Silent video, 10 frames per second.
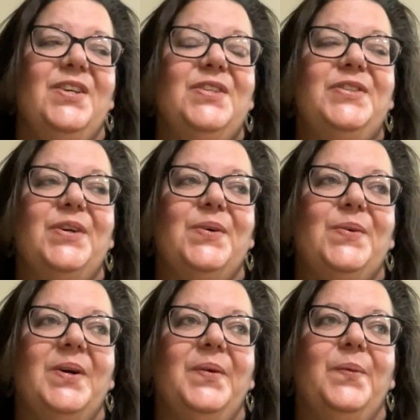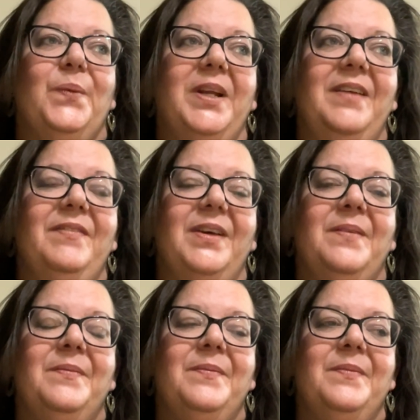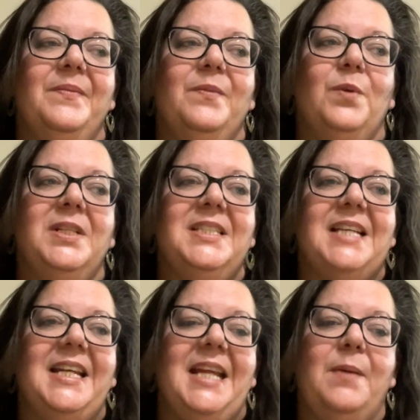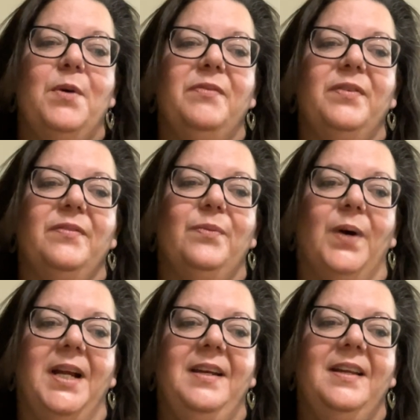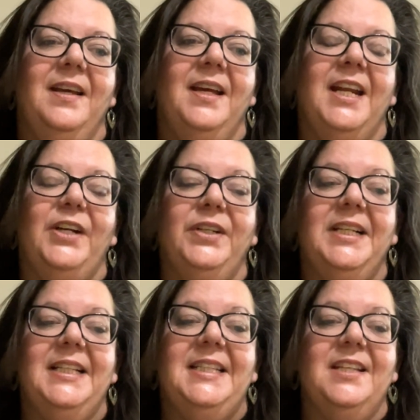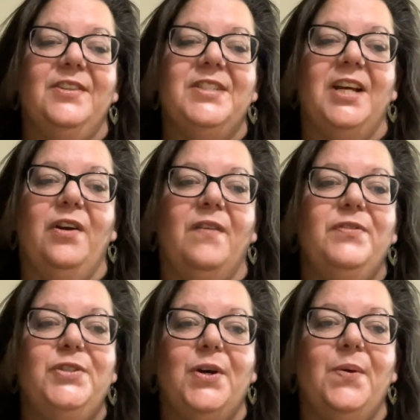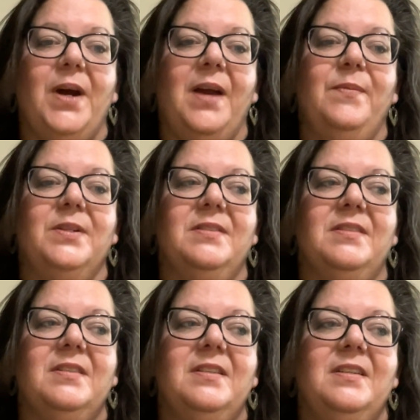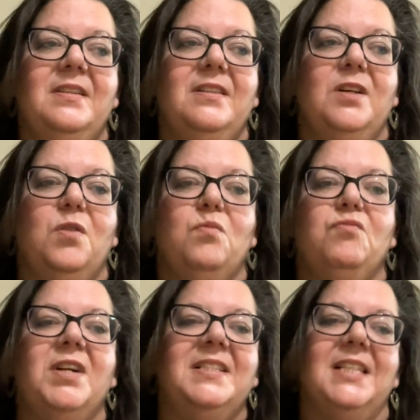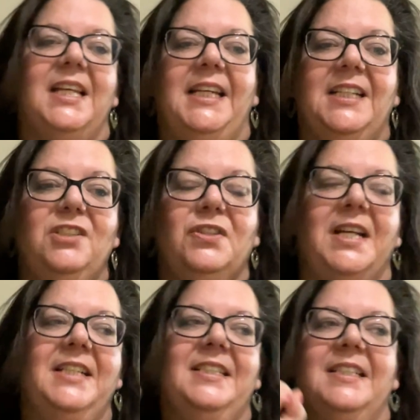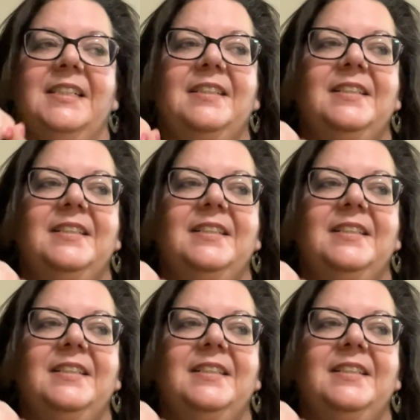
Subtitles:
So one of them, one side came off of one, and I couldn't get the other side off. So I was wrestling it, trying to